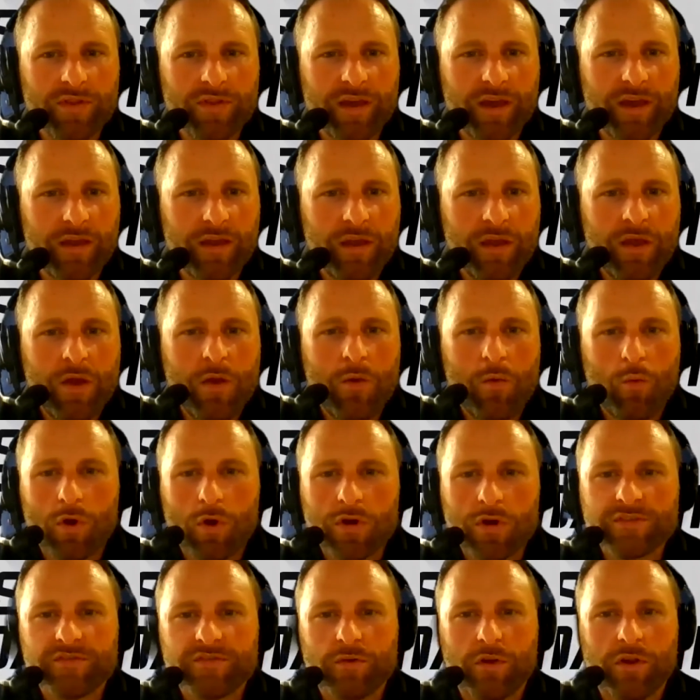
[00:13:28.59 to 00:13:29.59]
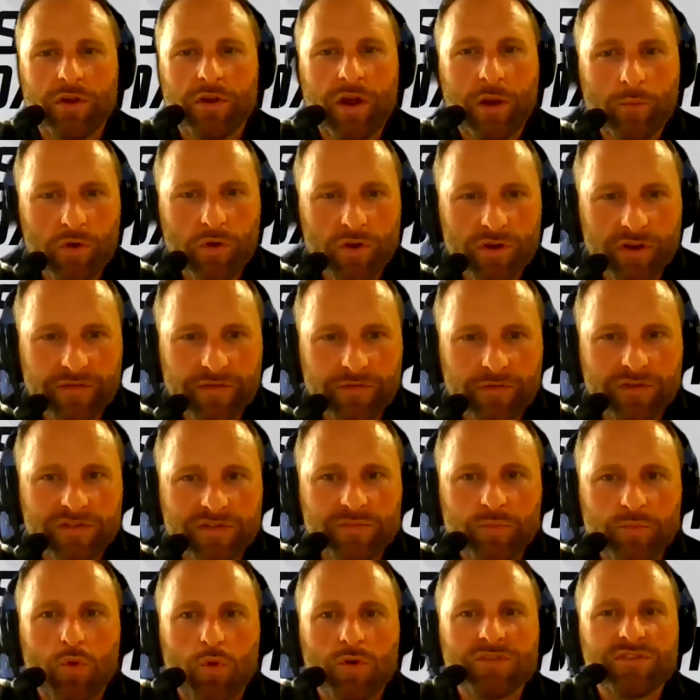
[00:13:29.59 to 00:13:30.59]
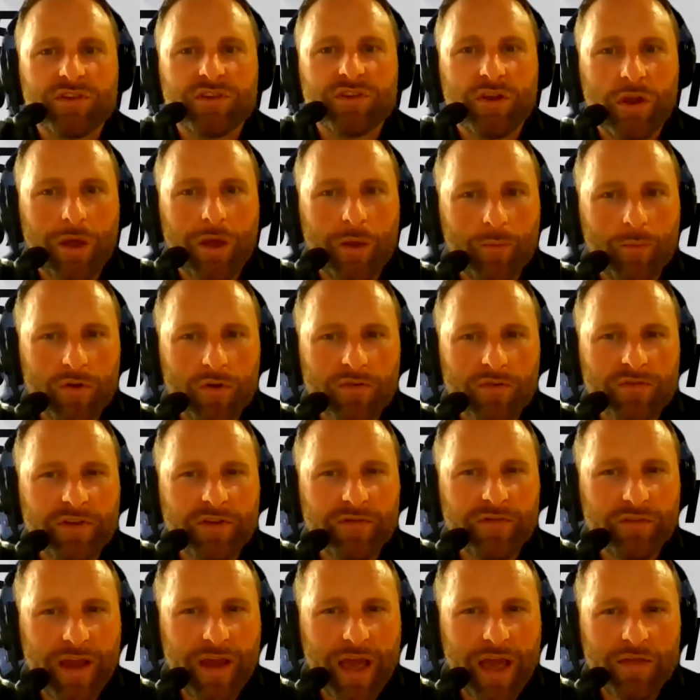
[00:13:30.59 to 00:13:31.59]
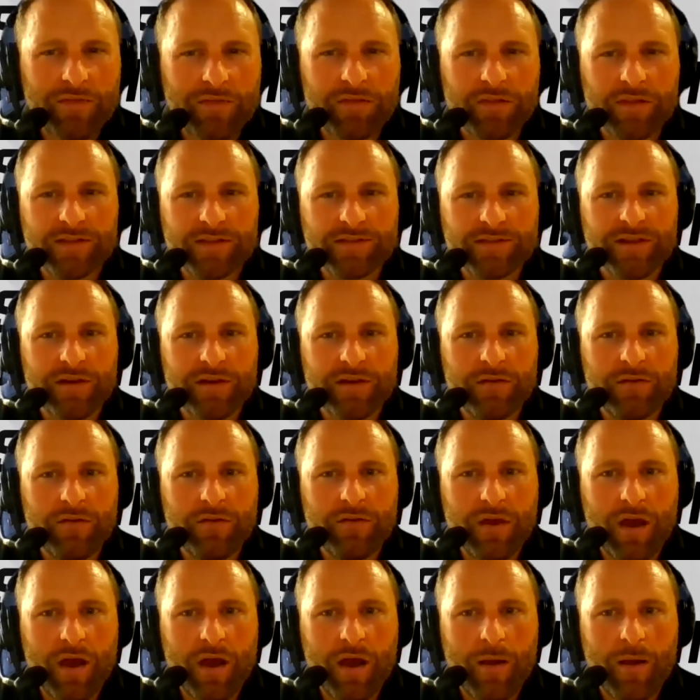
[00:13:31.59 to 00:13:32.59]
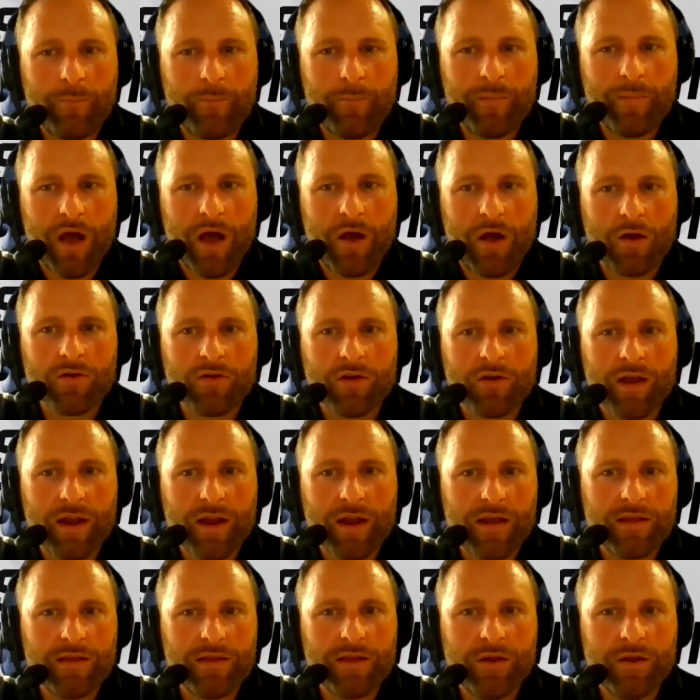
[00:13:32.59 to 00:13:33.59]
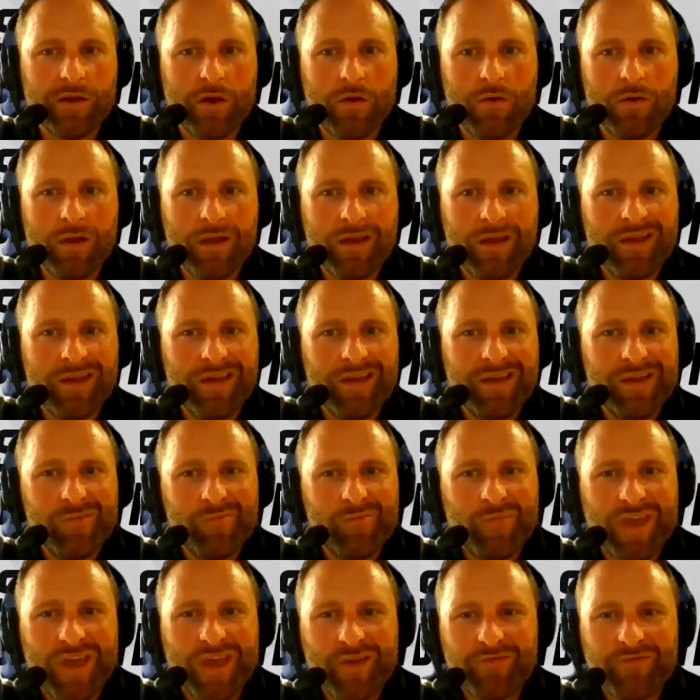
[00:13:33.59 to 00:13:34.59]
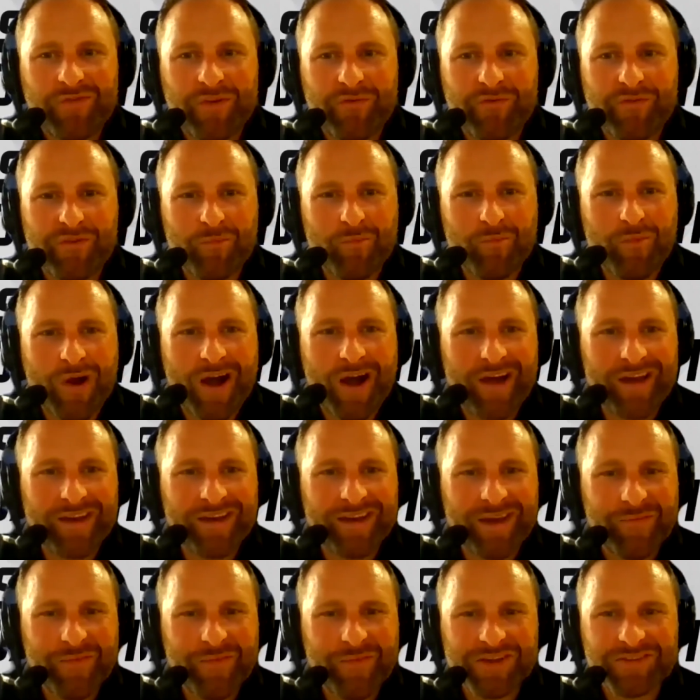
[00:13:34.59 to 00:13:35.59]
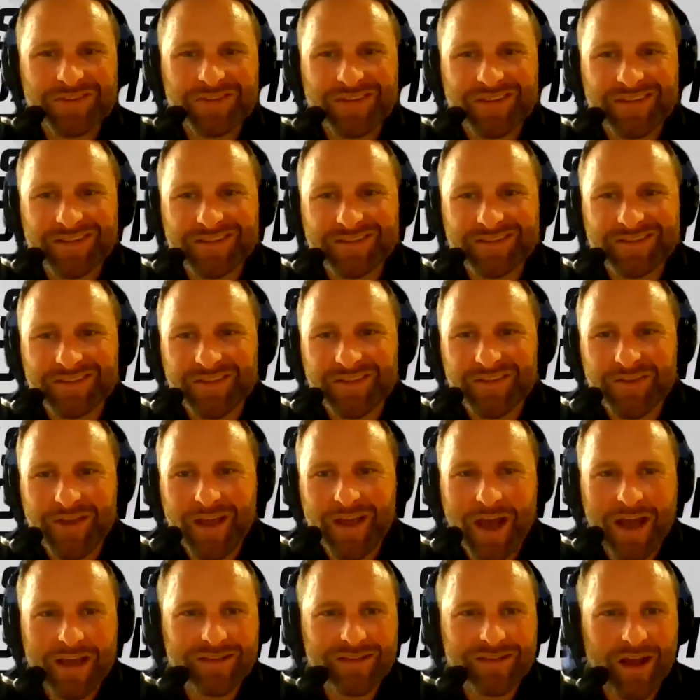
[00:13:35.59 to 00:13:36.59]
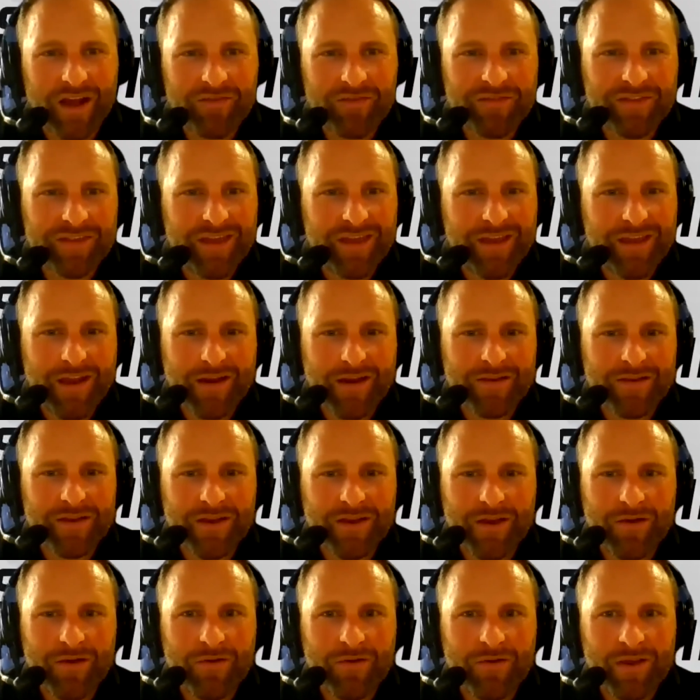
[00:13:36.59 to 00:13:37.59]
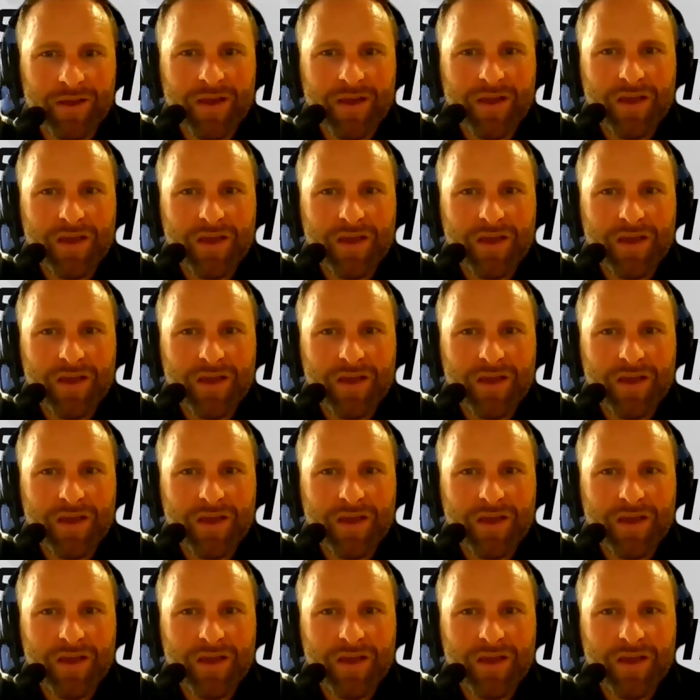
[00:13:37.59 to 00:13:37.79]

That works for a number of different sports and a number of different athletes. And um, I'll credit, you know, being from Vermont, and I mentioned this to you guys off the air. You know,